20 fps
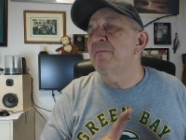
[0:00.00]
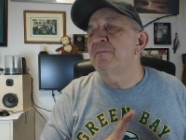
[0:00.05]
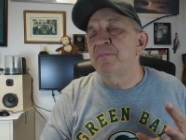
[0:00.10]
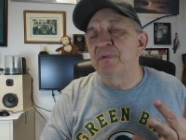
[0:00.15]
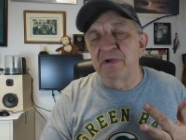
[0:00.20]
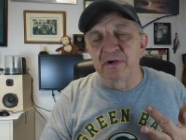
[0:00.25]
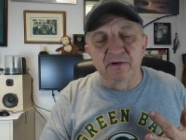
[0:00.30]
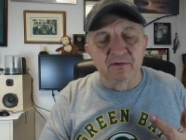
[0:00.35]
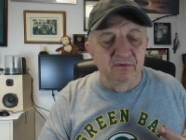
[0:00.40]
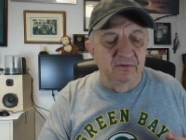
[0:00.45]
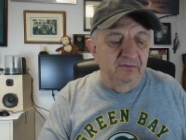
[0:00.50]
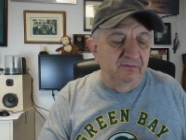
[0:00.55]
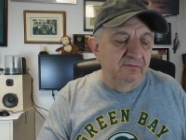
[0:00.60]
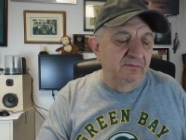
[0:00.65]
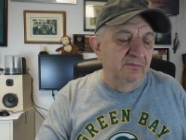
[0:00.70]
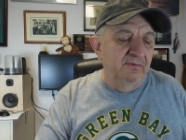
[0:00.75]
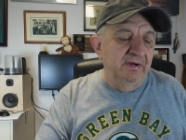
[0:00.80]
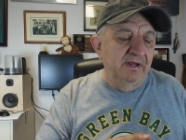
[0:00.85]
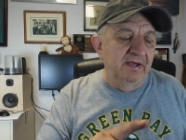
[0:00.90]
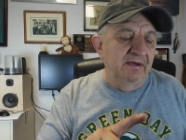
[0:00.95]
pickles,
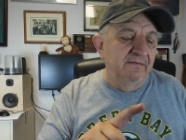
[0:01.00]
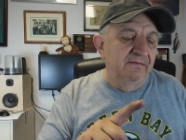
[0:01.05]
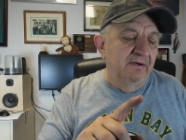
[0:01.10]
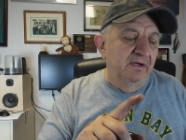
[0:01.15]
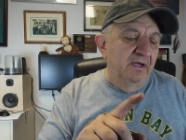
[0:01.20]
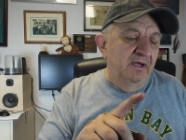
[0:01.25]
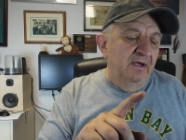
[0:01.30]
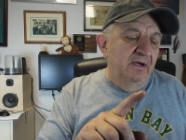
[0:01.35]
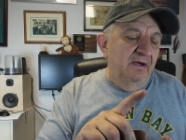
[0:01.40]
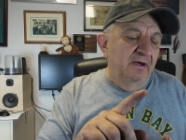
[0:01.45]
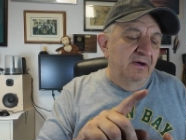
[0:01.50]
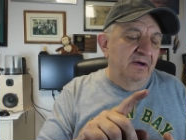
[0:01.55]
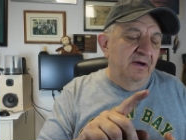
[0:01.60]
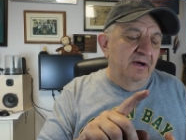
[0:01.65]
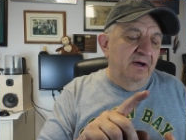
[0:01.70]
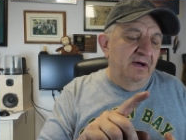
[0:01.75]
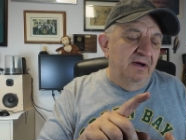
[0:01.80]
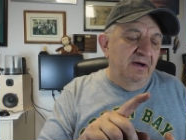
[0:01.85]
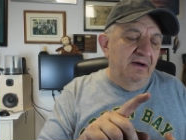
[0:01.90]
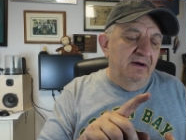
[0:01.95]
and we have
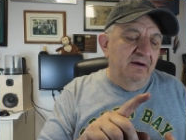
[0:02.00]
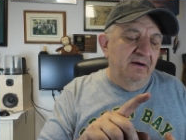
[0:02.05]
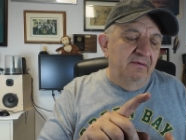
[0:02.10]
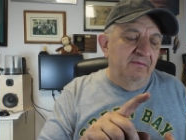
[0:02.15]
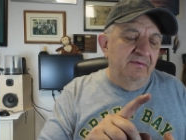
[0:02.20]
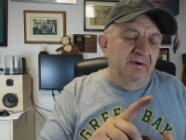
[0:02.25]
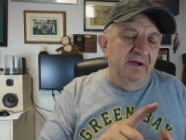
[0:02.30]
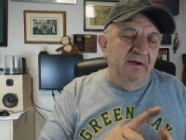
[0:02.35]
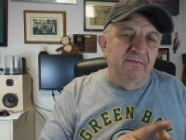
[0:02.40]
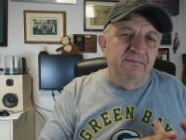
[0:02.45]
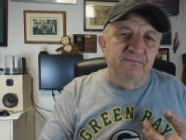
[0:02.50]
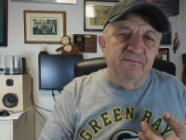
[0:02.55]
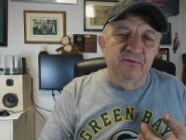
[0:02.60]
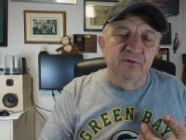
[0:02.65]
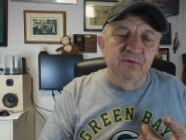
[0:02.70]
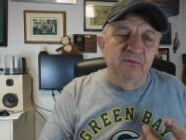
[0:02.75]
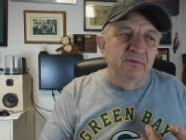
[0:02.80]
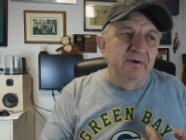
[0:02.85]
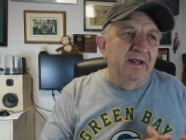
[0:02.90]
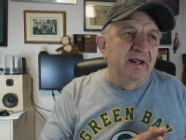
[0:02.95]
We have
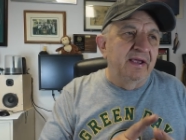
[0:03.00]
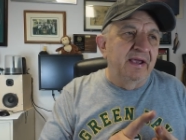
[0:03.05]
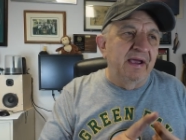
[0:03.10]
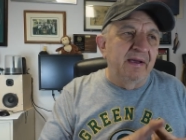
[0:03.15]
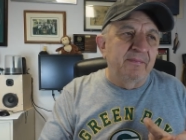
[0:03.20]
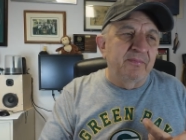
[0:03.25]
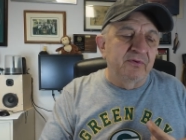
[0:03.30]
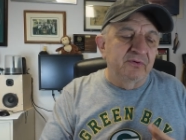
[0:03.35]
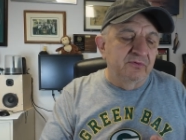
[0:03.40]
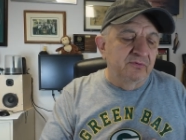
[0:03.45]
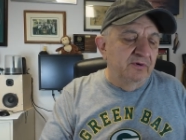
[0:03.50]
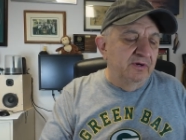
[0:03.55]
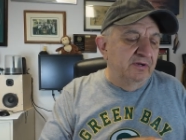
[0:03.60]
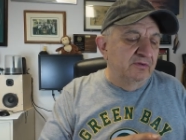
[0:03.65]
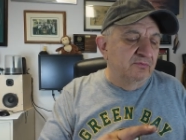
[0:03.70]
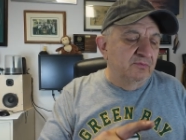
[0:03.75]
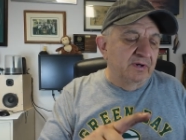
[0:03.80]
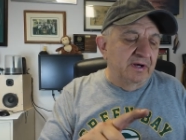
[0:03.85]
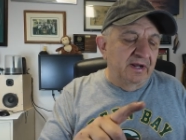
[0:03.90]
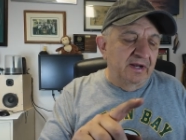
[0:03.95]
fruit. We have apple
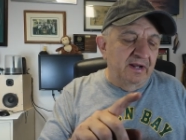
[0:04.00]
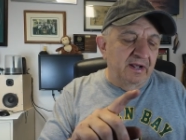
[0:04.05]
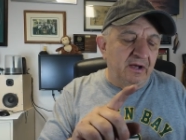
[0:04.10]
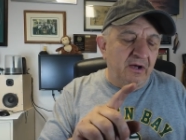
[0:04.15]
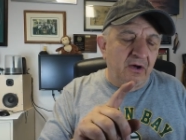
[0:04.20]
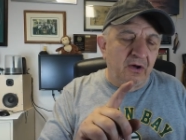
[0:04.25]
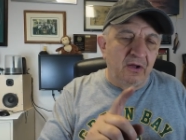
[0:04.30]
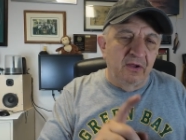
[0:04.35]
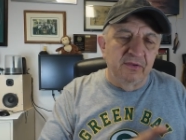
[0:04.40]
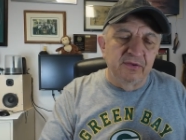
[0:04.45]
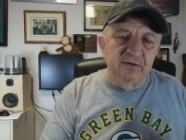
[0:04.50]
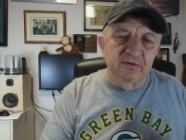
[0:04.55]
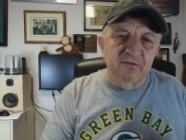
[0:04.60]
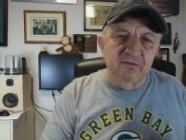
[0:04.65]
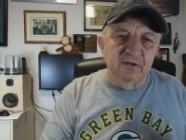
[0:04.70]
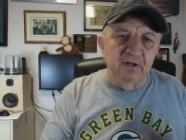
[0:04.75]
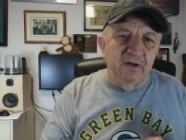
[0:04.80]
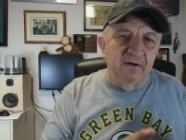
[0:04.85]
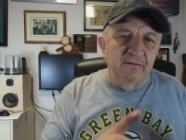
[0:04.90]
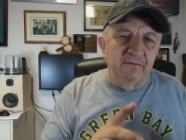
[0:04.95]
trees. We got all this
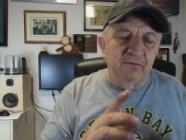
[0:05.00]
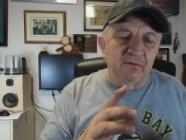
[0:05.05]
stuff,